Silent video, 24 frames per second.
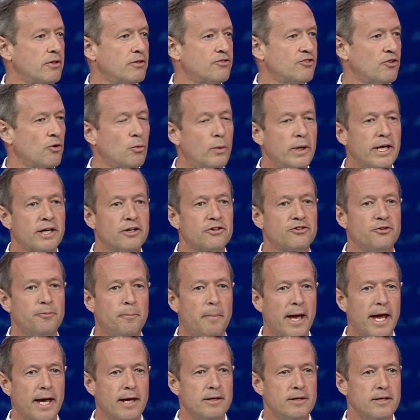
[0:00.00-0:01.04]
so we
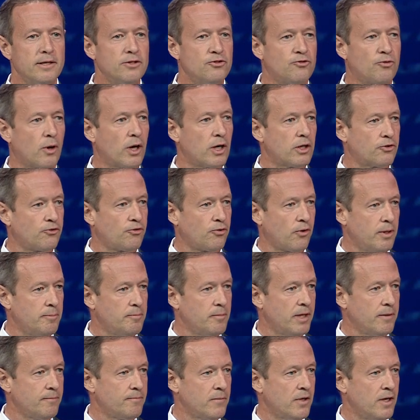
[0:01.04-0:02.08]
expanded drug
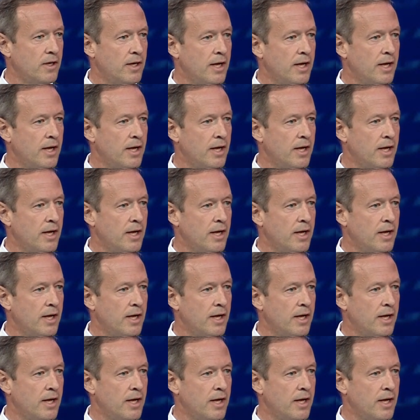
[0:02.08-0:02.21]
treatment